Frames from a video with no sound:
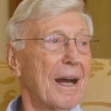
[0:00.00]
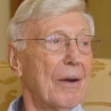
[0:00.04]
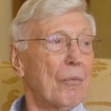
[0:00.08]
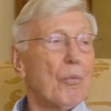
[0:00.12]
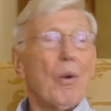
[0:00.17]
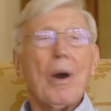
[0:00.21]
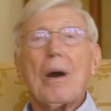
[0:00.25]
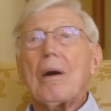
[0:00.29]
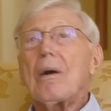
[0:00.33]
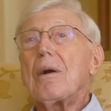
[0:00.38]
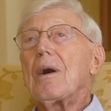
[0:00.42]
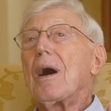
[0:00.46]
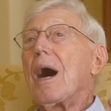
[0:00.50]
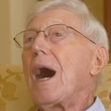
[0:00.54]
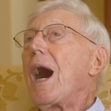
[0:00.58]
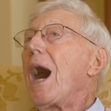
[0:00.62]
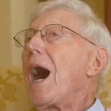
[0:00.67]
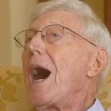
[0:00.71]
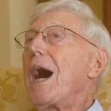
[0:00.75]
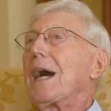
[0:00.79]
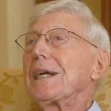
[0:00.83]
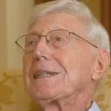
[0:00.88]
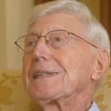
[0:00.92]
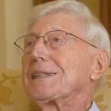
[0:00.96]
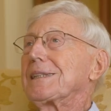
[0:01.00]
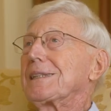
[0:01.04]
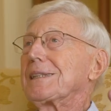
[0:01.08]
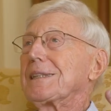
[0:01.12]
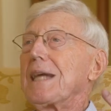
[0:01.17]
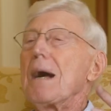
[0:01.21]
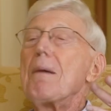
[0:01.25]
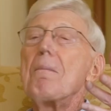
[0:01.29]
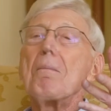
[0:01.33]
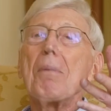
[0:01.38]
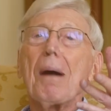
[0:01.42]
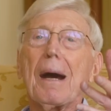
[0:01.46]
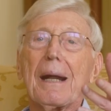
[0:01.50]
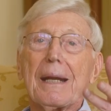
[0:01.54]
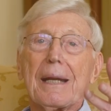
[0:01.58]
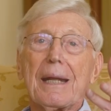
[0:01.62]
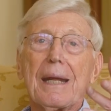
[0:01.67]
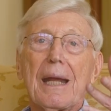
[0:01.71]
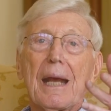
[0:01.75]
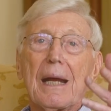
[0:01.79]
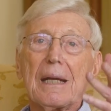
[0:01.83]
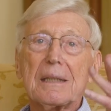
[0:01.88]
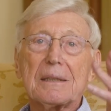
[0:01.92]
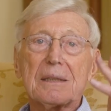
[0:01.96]
Well,
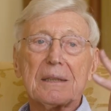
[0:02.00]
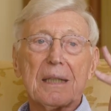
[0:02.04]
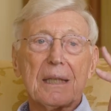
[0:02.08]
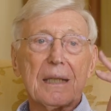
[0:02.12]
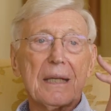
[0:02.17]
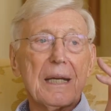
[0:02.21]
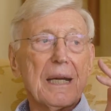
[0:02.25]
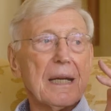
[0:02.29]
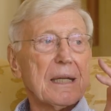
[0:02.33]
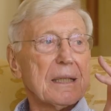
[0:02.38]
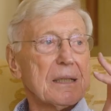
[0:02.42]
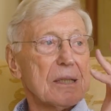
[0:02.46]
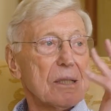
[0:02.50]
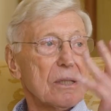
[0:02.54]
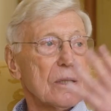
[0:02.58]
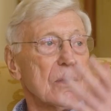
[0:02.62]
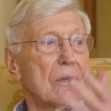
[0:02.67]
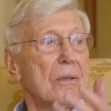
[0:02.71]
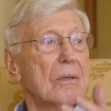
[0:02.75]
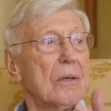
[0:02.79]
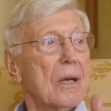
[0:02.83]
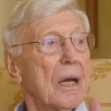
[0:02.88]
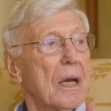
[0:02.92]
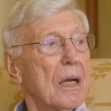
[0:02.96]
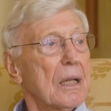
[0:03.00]
somebody has to get to